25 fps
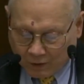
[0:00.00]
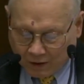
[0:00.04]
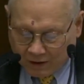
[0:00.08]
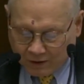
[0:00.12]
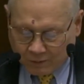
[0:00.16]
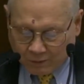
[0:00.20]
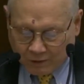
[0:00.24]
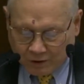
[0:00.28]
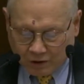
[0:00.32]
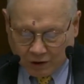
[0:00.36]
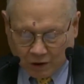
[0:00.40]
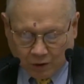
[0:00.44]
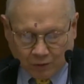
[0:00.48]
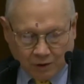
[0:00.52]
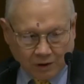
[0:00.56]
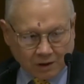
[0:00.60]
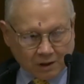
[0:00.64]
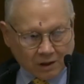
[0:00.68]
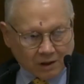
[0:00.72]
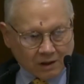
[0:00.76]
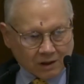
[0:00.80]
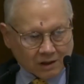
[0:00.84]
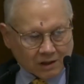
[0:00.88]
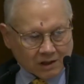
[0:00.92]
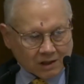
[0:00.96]
As we
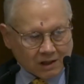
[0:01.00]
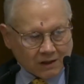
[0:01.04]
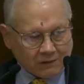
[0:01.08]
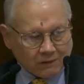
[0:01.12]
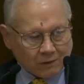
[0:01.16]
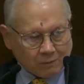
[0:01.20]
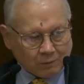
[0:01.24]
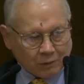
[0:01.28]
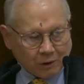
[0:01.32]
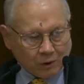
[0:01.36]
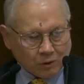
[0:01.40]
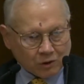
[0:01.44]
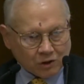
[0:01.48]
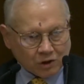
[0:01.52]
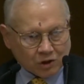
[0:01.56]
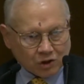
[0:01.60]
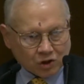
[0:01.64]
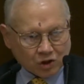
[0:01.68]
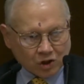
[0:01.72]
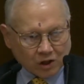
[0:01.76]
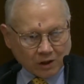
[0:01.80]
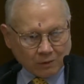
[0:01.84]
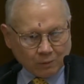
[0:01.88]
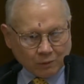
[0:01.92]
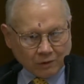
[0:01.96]
noted, Stephen Post
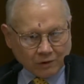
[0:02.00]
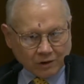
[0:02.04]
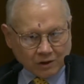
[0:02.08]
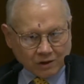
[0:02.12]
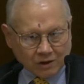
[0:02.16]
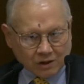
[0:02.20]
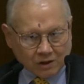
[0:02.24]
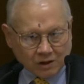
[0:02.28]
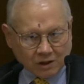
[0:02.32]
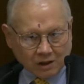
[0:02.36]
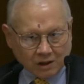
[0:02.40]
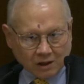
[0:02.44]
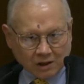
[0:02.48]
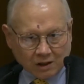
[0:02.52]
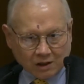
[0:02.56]
shared with us